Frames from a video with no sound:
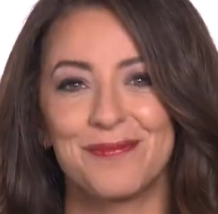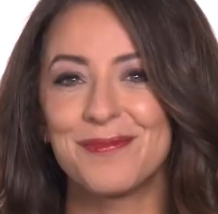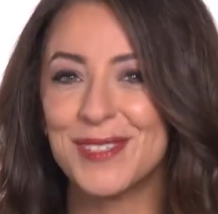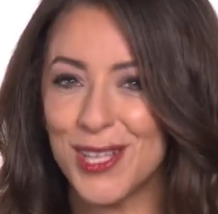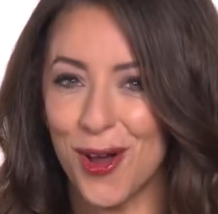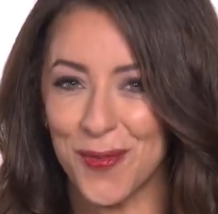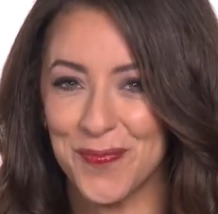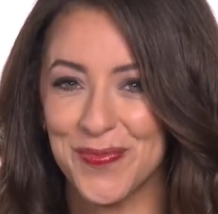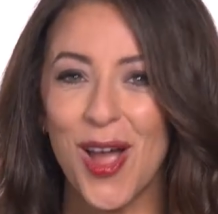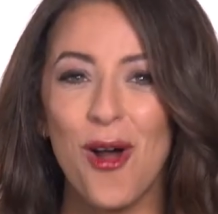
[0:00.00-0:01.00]
So,
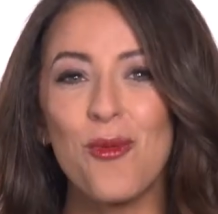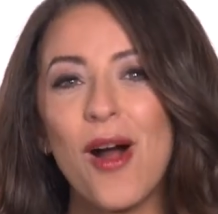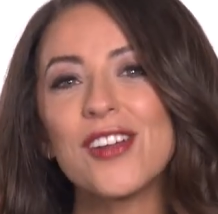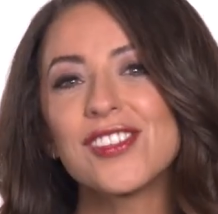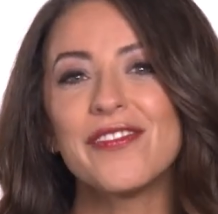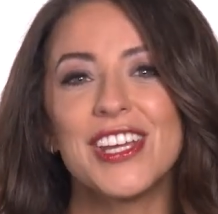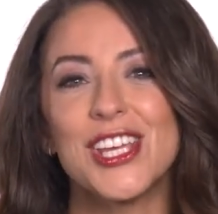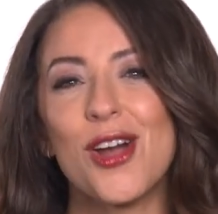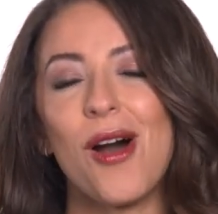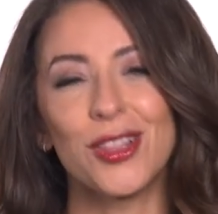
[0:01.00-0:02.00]
watch the
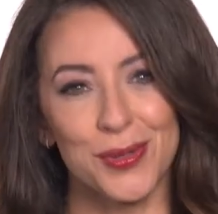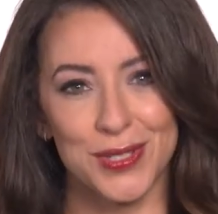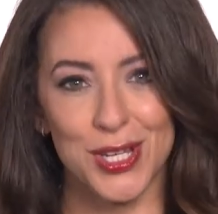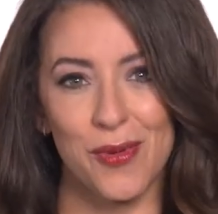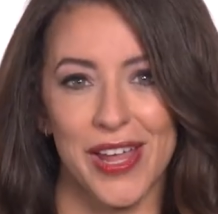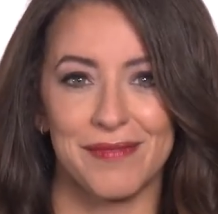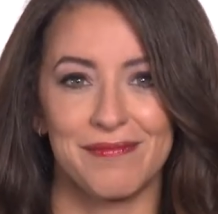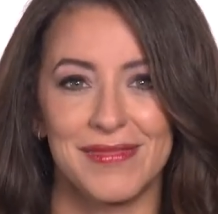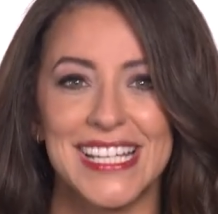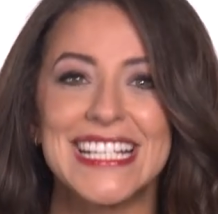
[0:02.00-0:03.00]
video on losing weight.
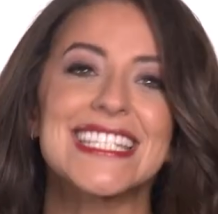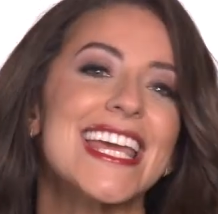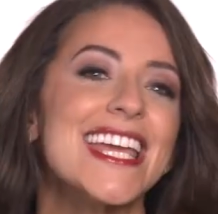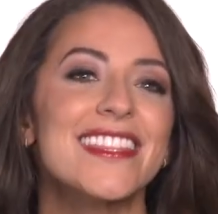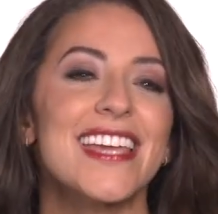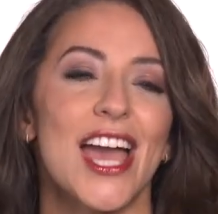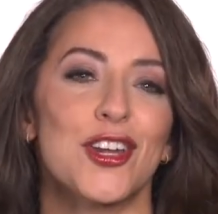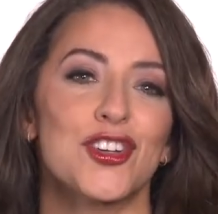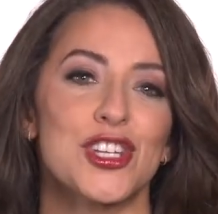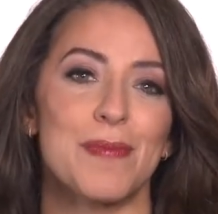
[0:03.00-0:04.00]
Take the
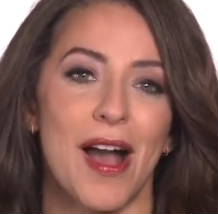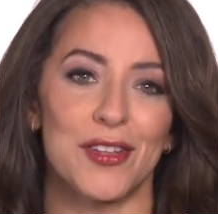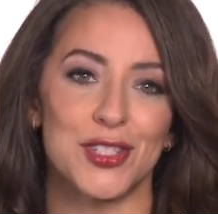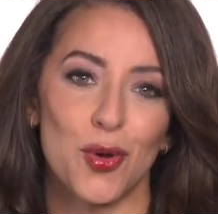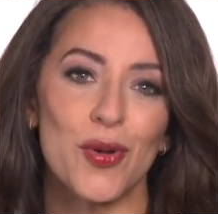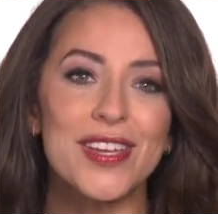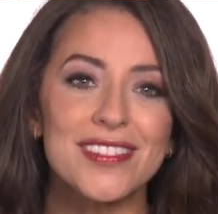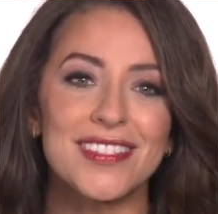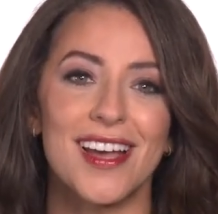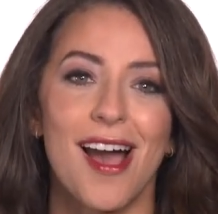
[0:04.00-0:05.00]
energy balance
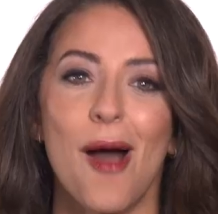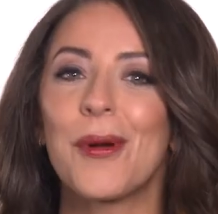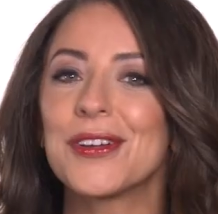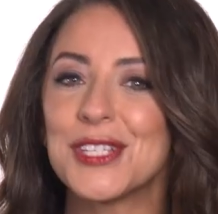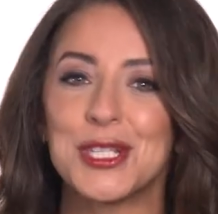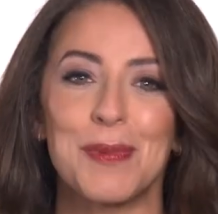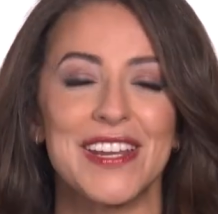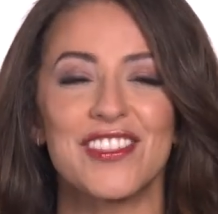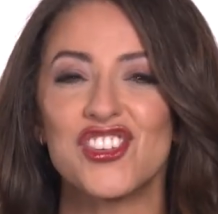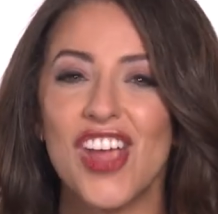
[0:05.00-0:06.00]
quiz, participate
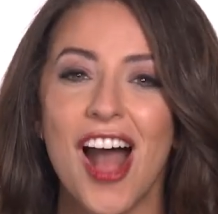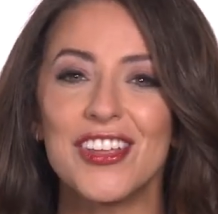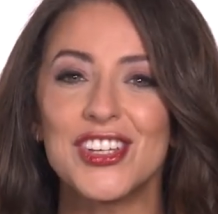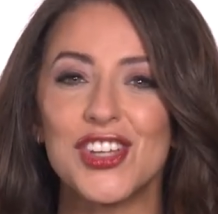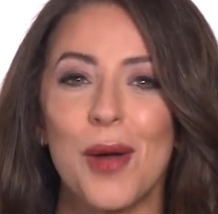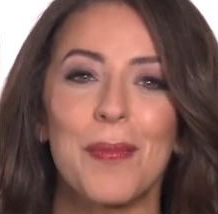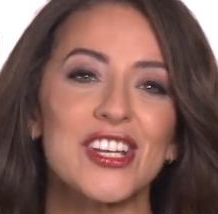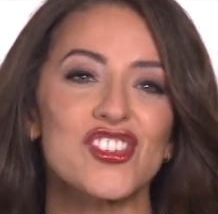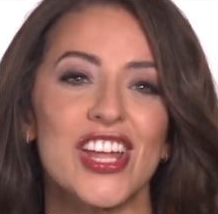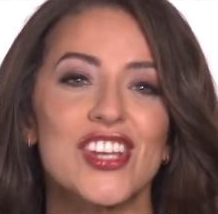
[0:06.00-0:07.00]
in the challenge by
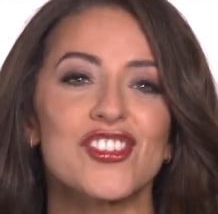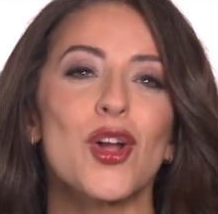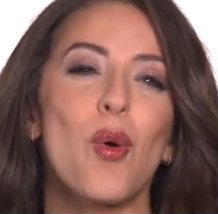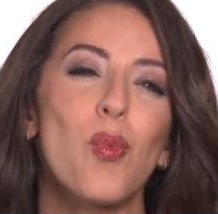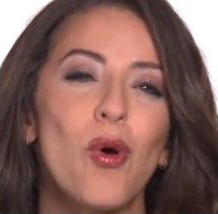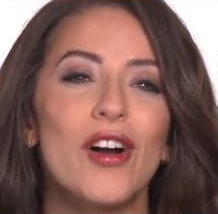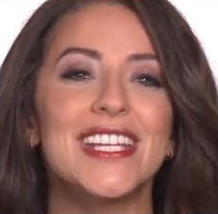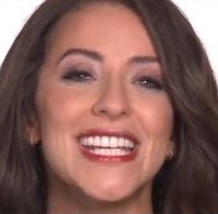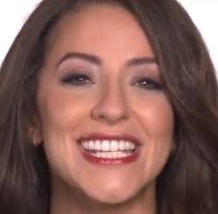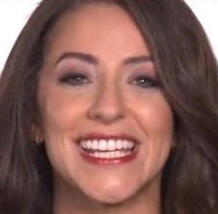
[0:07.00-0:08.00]
changing one
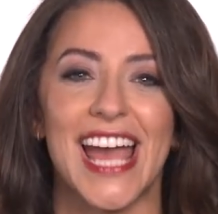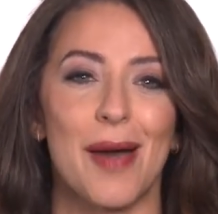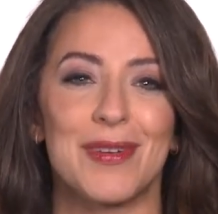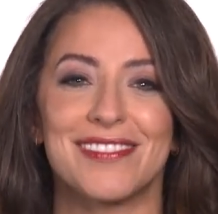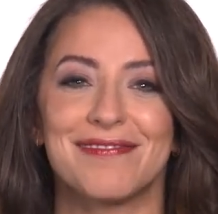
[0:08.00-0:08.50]
eating habit.